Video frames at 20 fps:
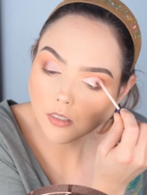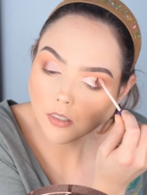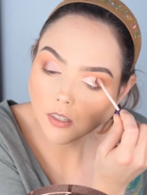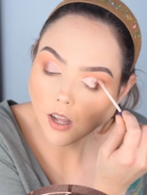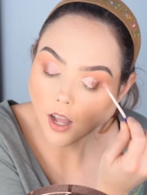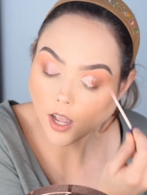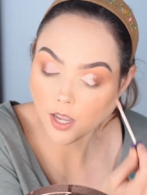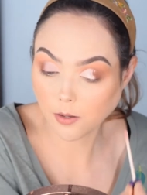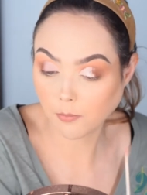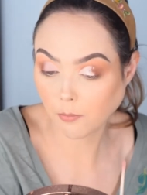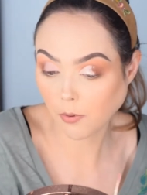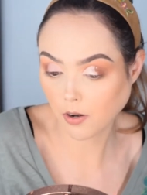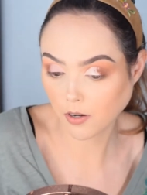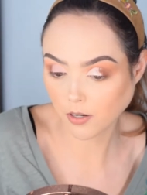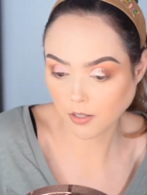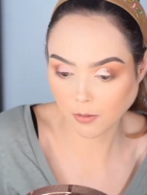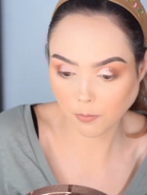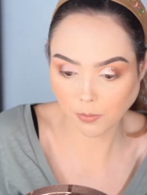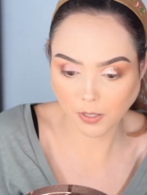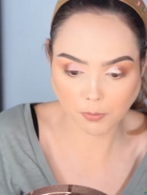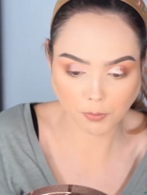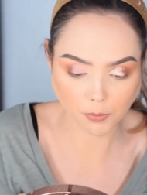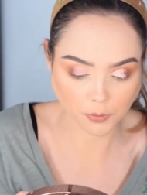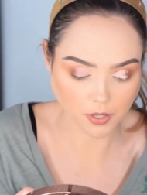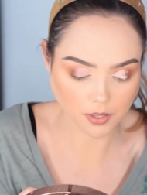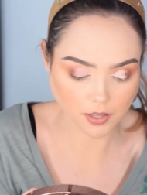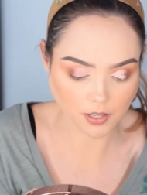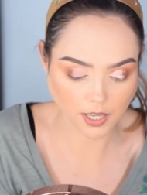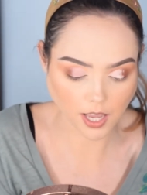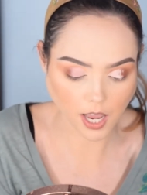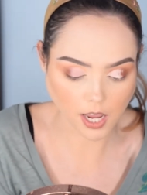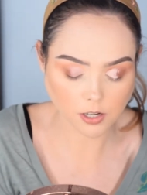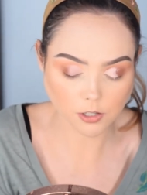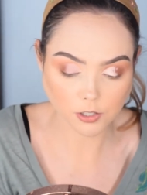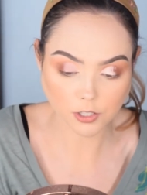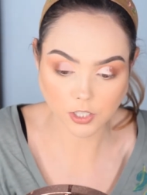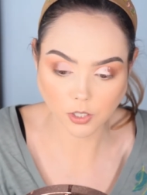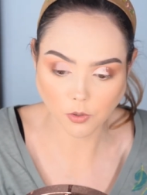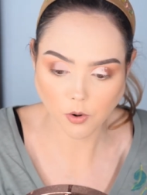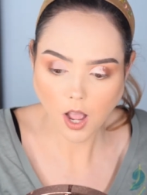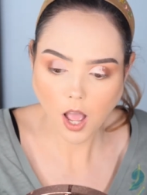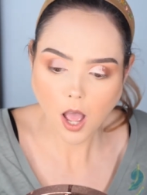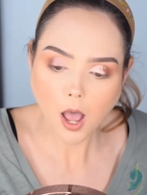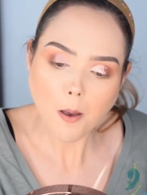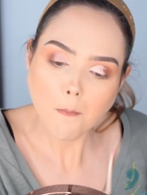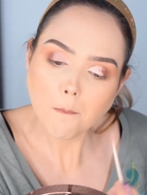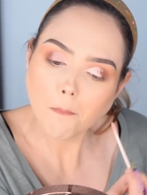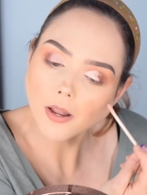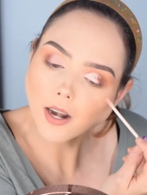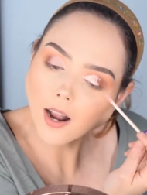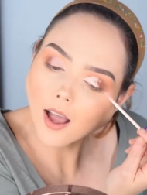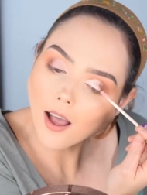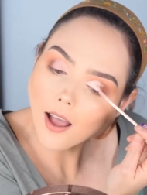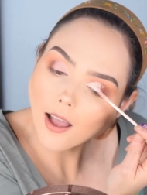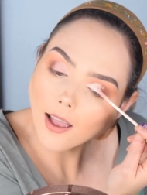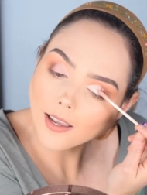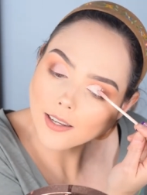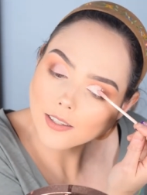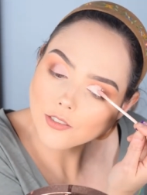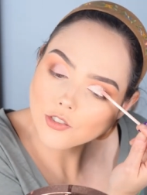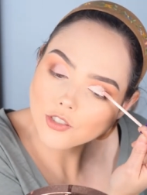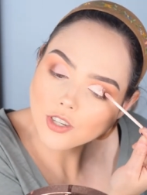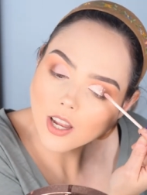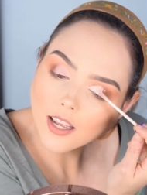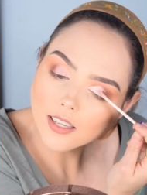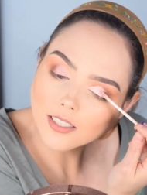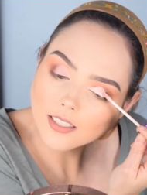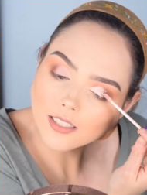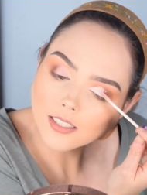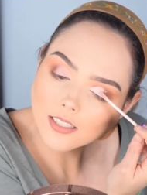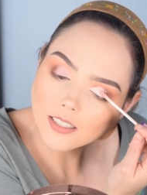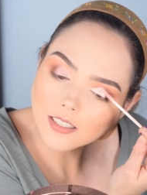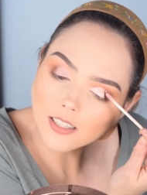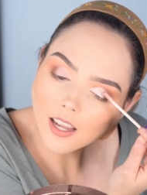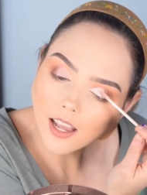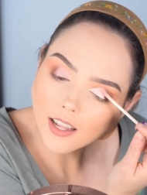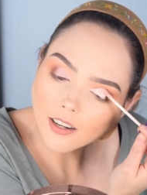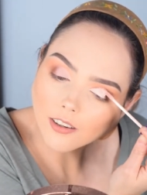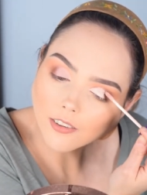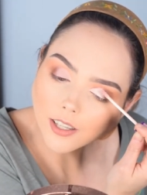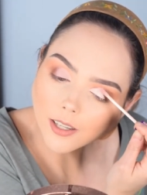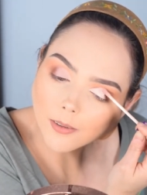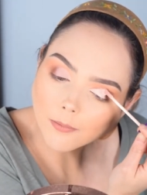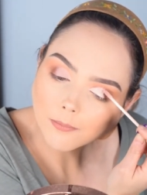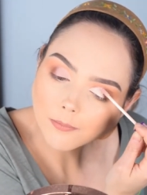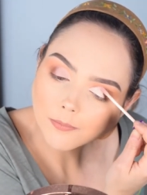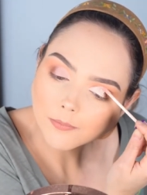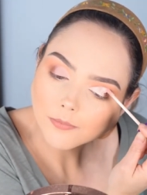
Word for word: I am part of the people that they cater to. But I just I don't know.